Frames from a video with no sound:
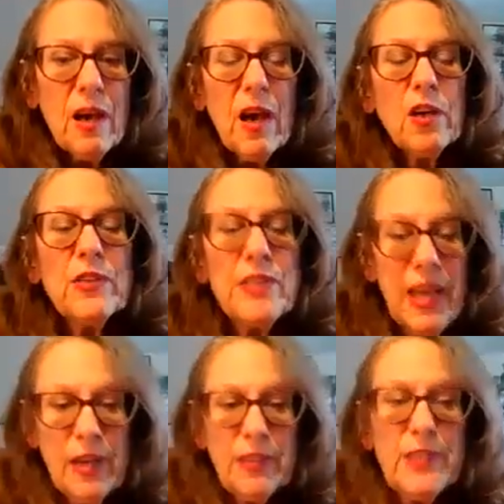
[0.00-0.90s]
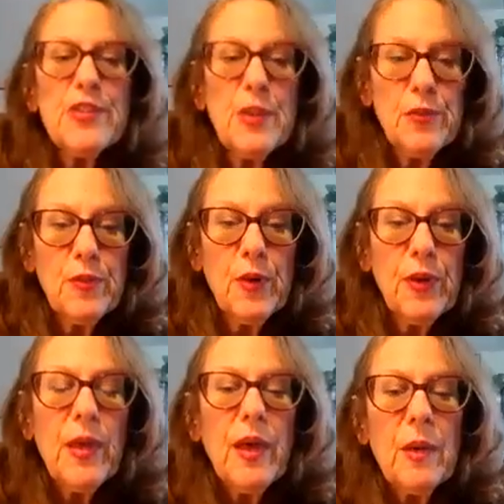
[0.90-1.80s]
hunkered down and so forth,
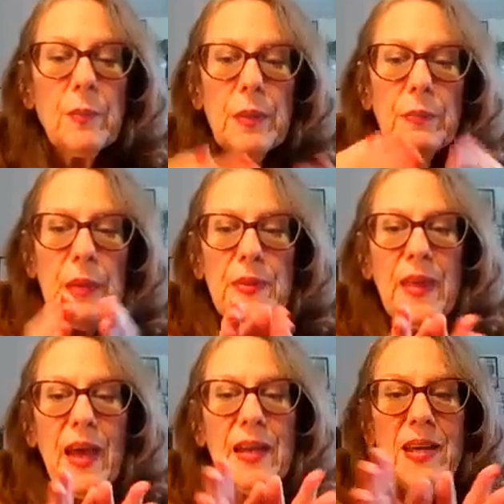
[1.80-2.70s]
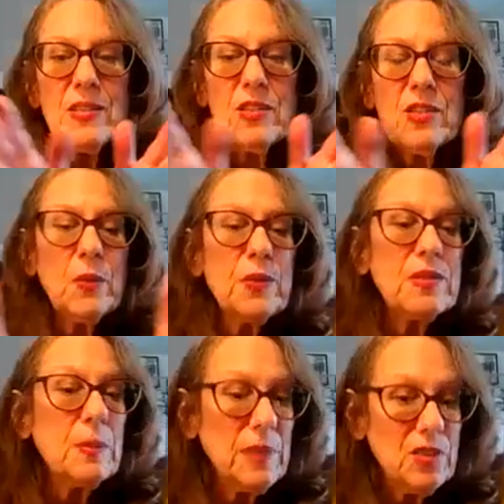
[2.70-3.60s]
but maybe that has to do with
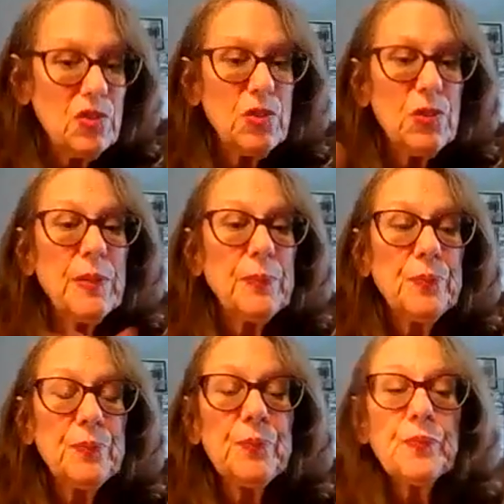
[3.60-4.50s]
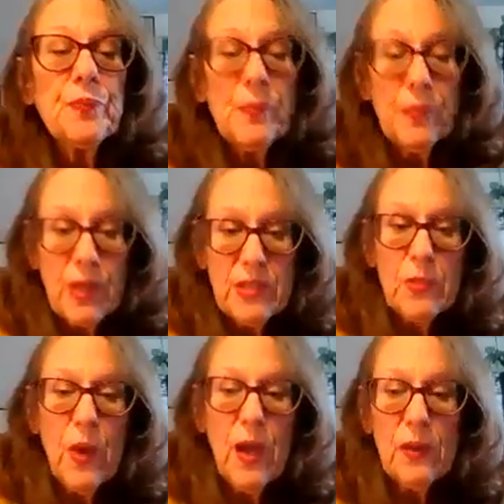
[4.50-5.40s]
some history as
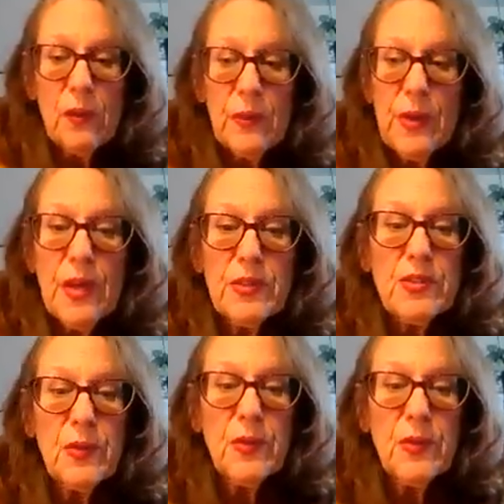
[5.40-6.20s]
well. And so